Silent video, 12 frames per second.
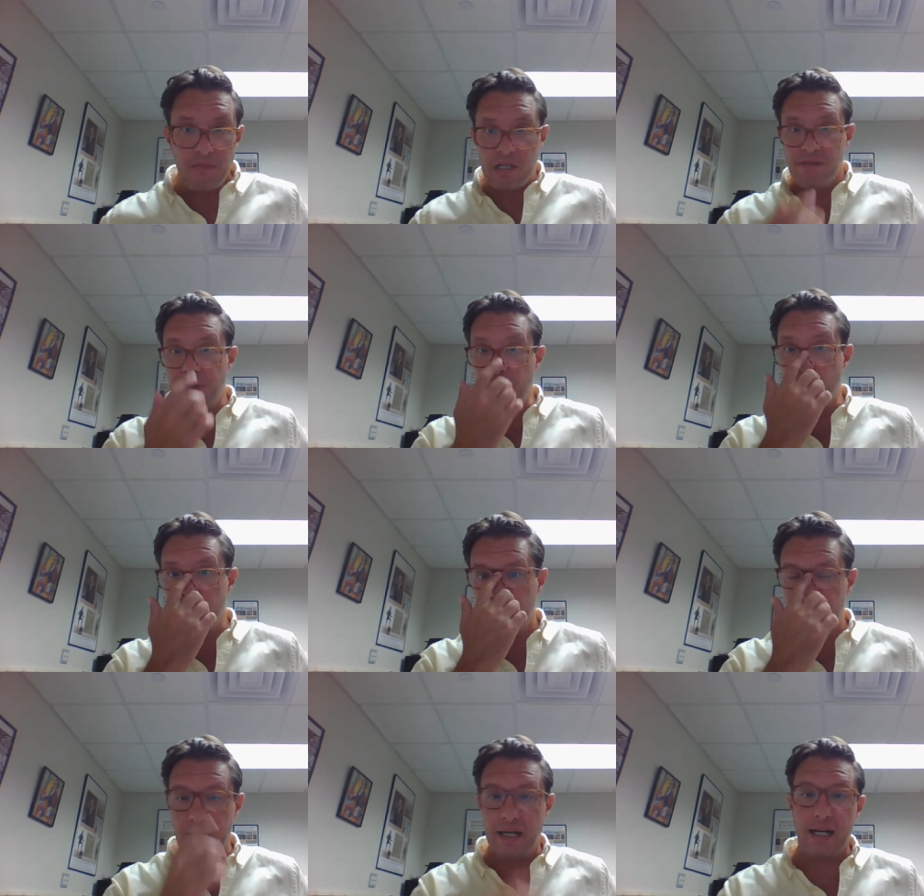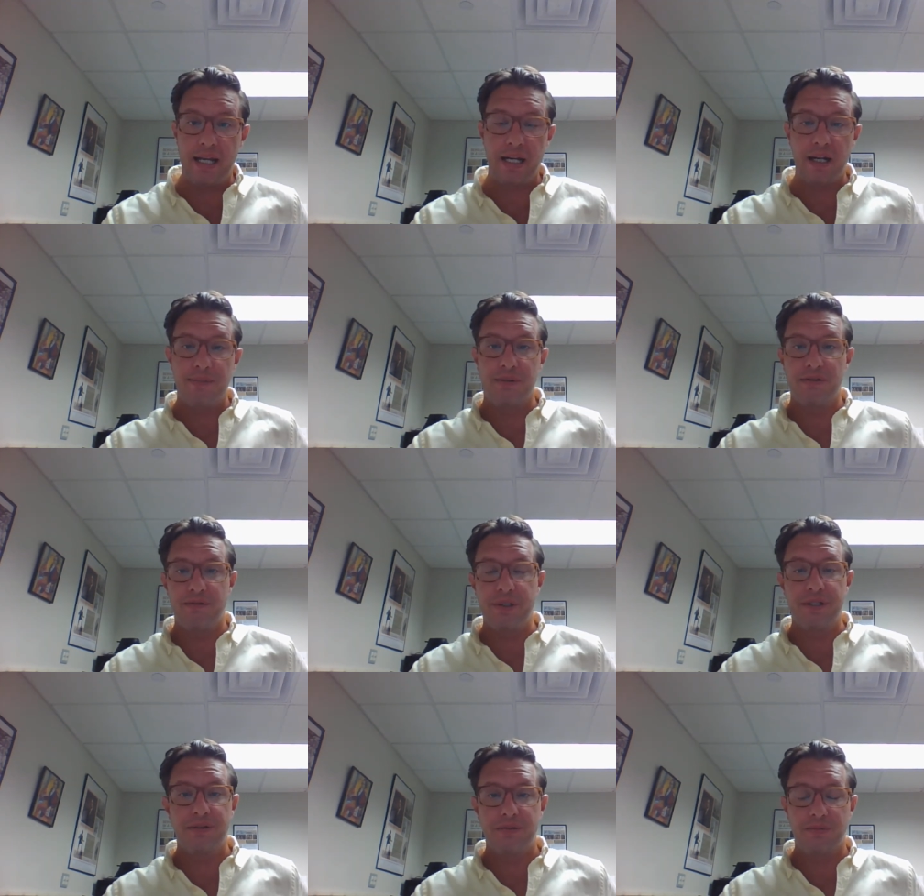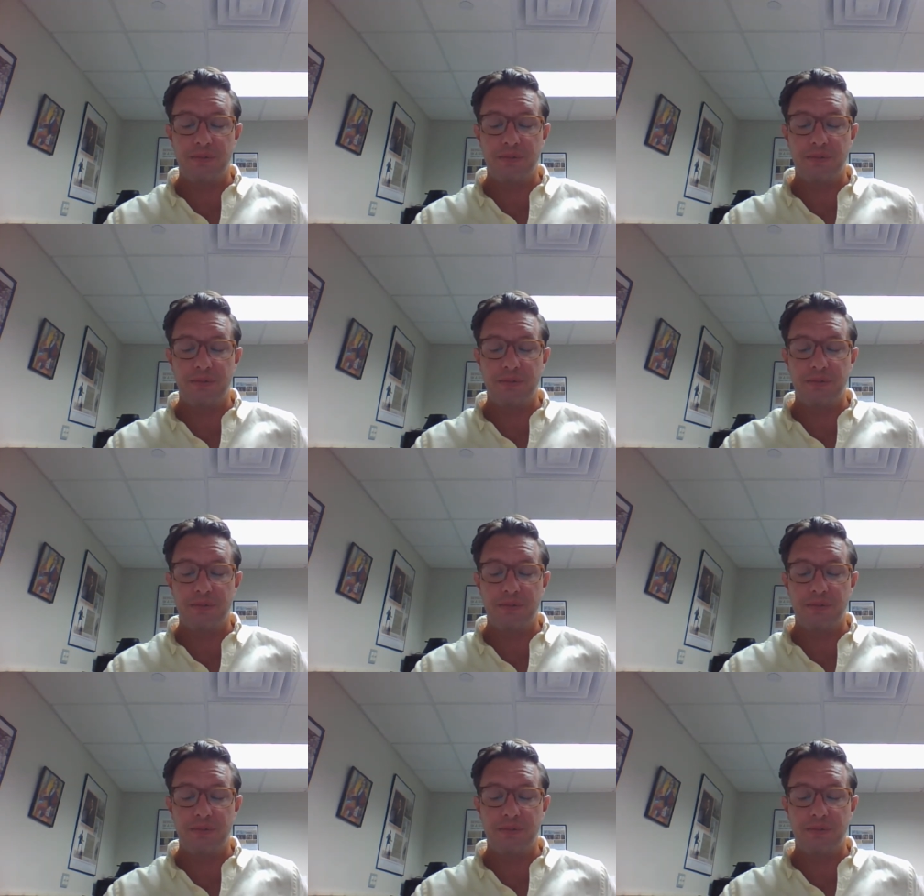of New York in a couple of weeks,